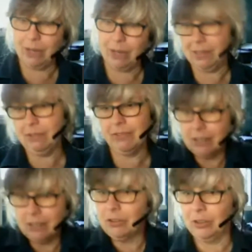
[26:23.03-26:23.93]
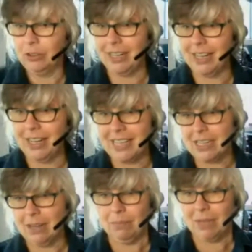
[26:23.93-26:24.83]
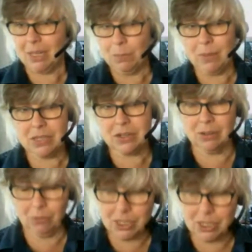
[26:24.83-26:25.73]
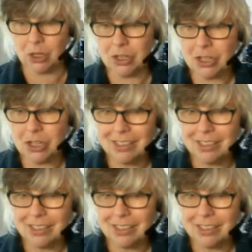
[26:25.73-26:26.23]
had been effective or not at that time, based on the research.